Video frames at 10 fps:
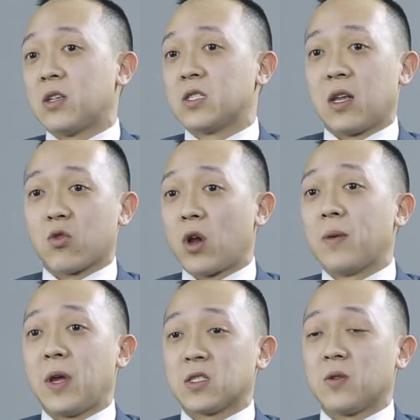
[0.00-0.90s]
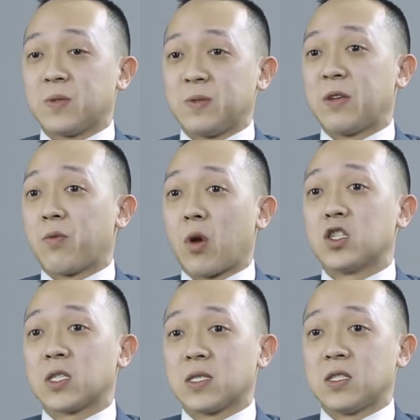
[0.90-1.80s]
instead of grading based on specific
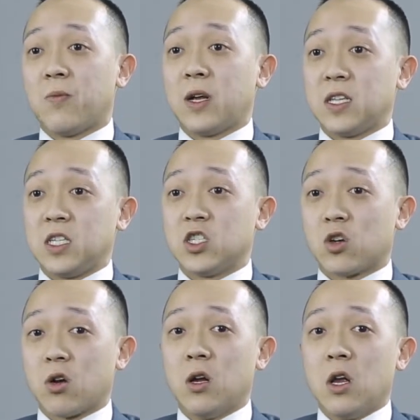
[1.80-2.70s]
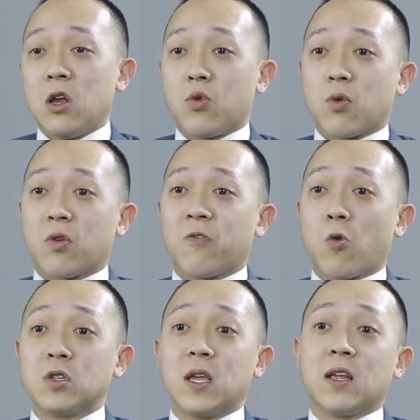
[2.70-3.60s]
project itself by the teacher, we were
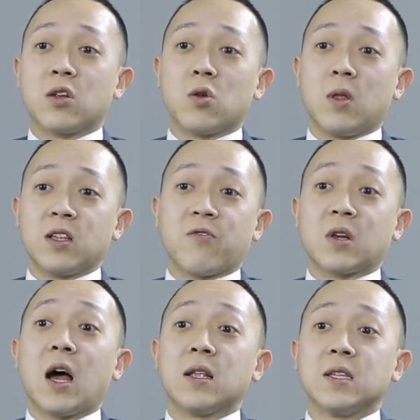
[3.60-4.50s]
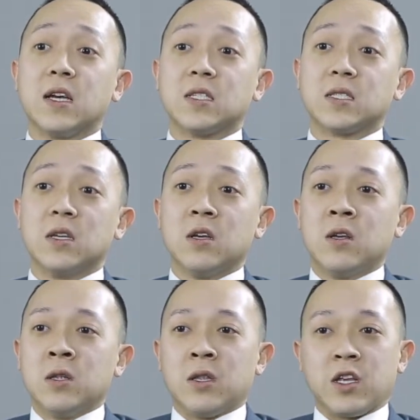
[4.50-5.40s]
forced to enter different contests,
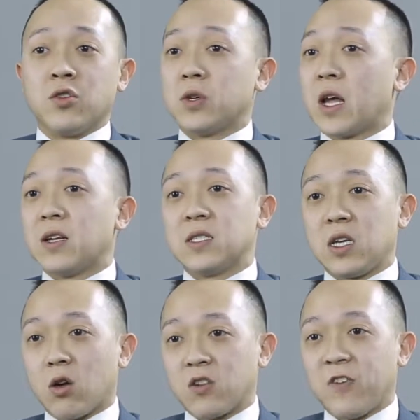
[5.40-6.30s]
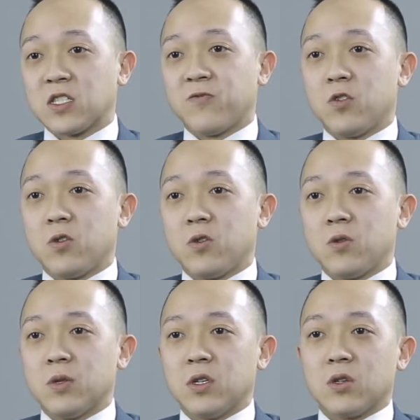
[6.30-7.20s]
like Union County's Teen Arts
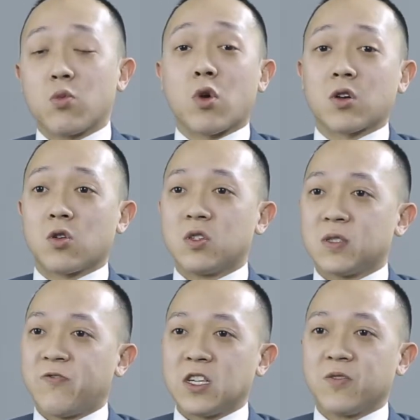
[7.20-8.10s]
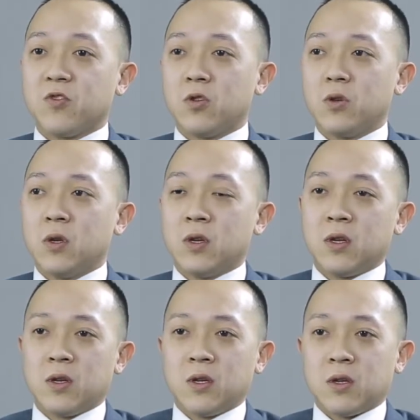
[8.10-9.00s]
Festival, the Rutgers Festival,
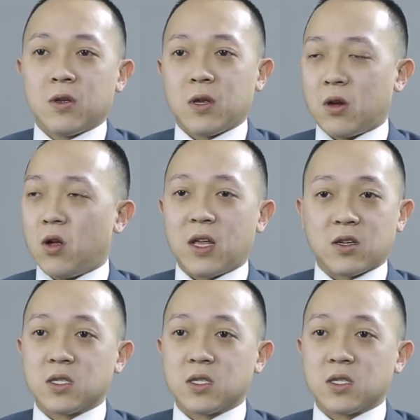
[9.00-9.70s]
and all that